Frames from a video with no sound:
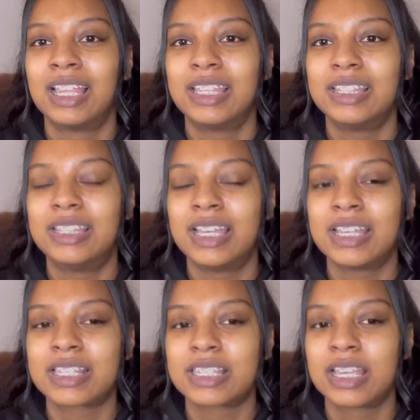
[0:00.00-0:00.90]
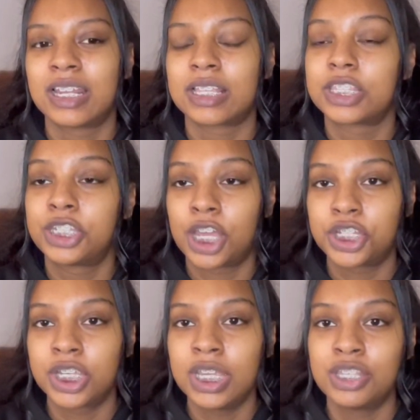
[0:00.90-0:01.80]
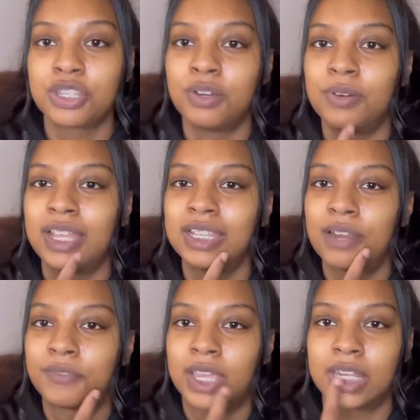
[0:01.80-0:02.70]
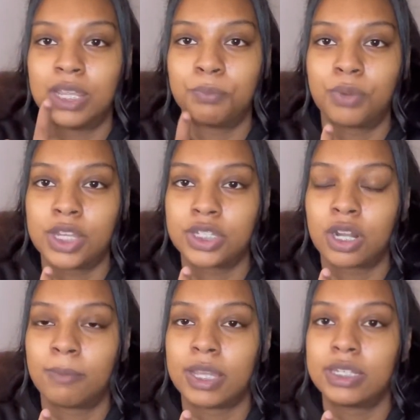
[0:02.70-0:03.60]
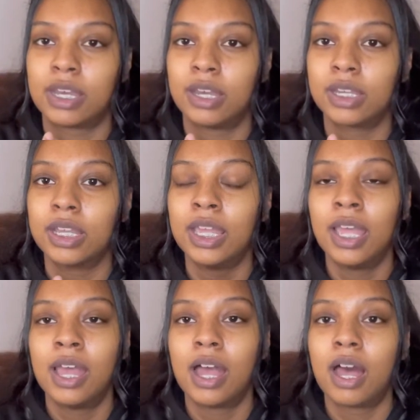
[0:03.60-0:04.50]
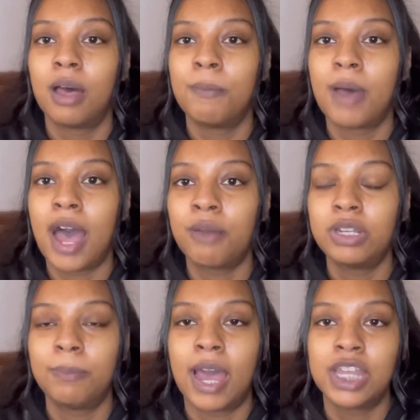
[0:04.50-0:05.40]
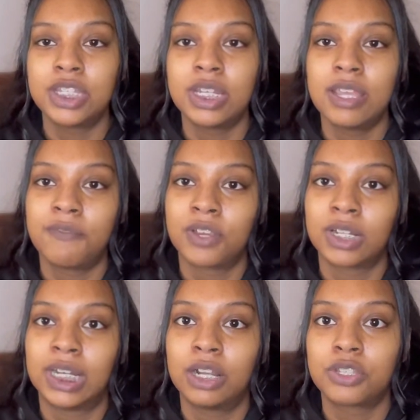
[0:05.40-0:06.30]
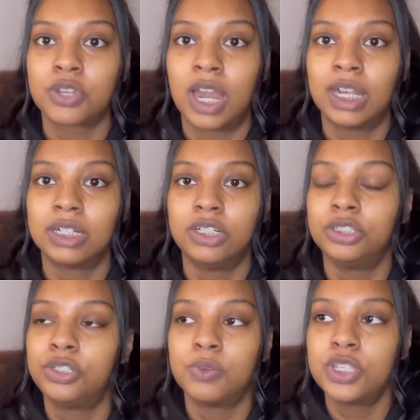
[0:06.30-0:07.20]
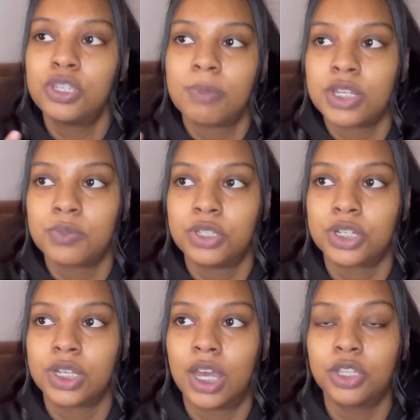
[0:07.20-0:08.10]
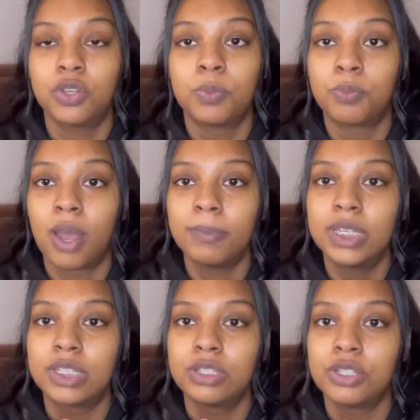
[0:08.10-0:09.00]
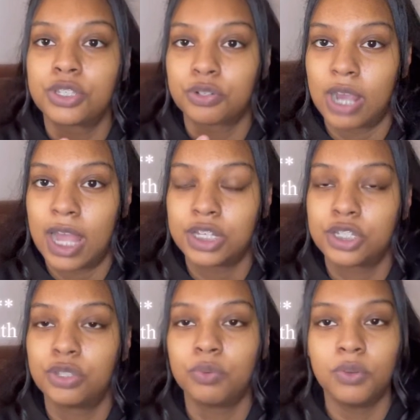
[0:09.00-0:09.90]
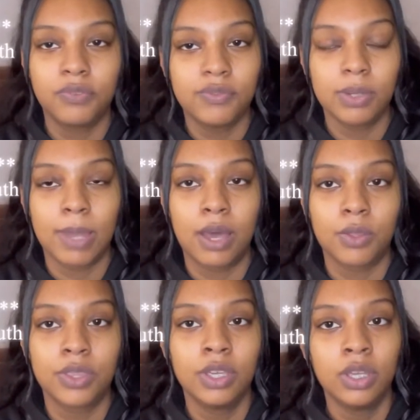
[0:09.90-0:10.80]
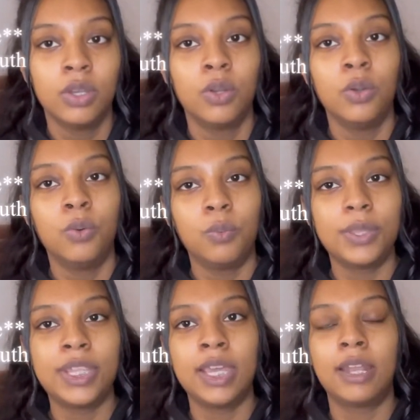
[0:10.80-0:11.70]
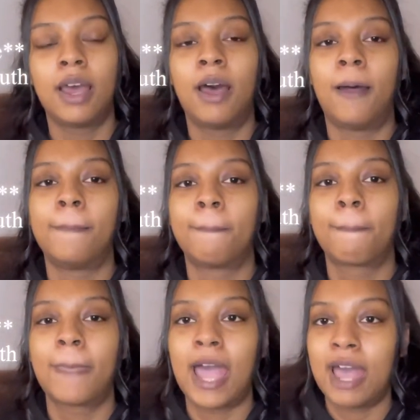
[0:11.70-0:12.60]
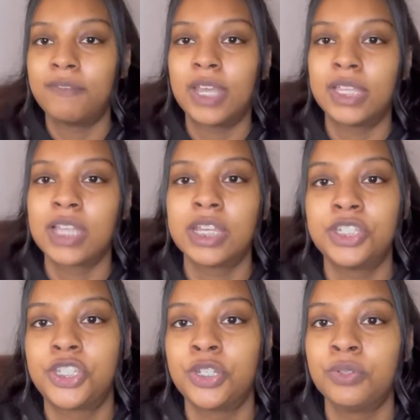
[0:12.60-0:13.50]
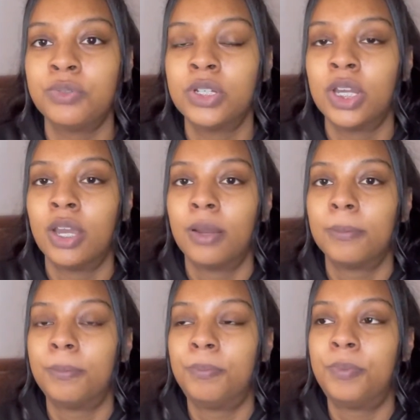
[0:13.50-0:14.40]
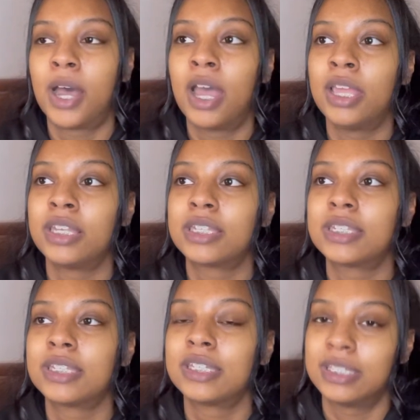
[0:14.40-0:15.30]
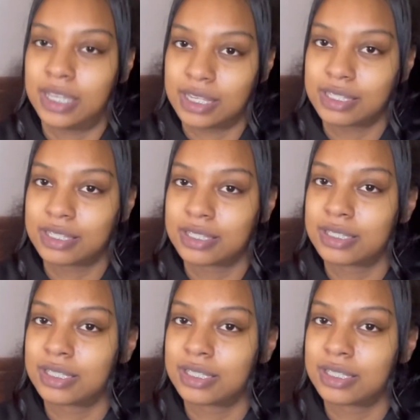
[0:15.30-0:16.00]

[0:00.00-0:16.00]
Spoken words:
this, and it's touching it, so it left like an impression on my tongue. I would imagine if you're like doing too much with your tongue, you can probably scratch the roof of your mouth with it. I haven't had that issue, but yes,